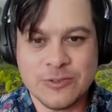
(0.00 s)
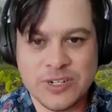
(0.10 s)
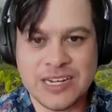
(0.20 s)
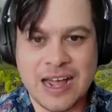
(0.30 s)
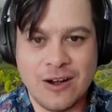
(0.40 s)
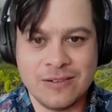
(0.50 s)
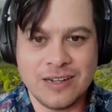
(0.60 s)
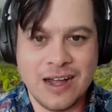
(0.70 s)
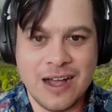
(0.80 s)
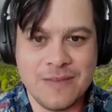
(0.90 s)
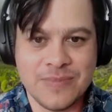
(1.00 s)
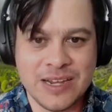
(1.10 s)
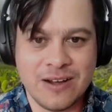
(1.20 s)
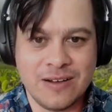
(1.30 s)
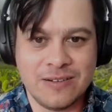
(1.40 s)
out. You
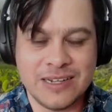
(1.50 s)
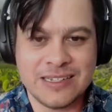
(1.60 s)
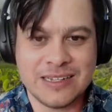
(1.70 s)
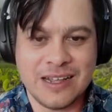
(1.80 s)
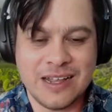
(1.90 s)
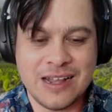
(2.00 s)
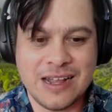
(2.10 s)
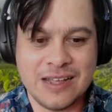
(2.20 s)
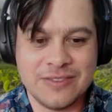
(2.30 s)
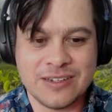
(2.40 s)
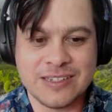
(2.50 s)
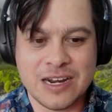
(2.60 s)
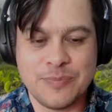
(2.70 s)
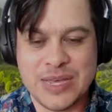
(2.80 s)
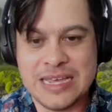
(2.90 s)
know, it's there's going to
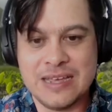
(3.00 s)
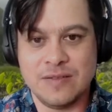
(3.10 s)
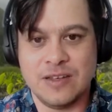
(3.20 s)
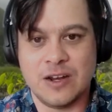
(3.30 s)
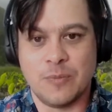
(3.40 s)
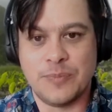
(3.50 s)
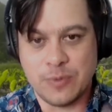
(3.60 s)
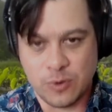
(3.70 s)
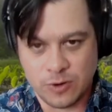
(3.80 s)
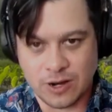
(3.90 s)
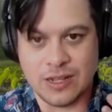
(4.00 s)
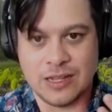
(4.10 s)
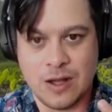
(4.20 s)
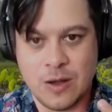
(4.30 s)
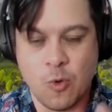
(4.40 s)
be, you know, people who are
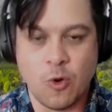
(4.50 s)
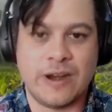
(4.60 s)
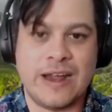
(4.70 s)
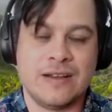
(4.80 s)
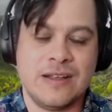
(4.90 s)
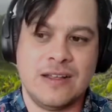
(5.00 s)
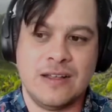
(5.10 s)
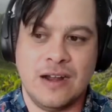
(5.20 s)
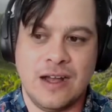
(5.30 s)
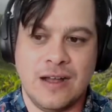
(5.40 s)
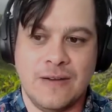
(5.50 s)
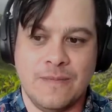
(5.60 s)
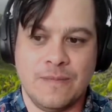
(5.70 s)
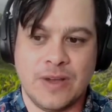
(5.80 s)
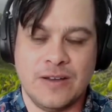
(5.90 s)
more
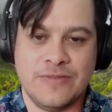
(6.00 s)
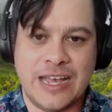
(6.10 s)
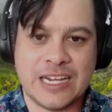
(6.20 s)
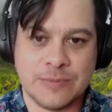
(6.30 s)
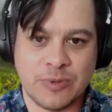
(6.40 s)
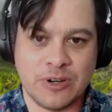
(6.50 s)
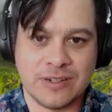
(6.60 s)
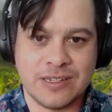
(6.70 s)
of the expert